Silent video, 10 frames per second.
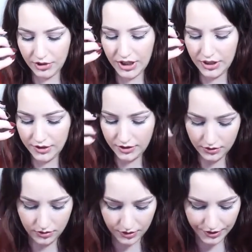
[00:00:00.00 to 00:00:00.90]
right.
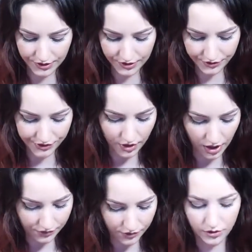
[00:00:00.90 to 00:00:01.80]
This is
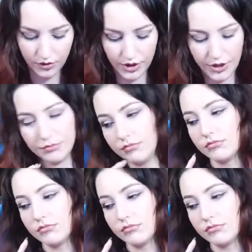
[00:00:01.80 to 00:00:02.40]
left. Okay.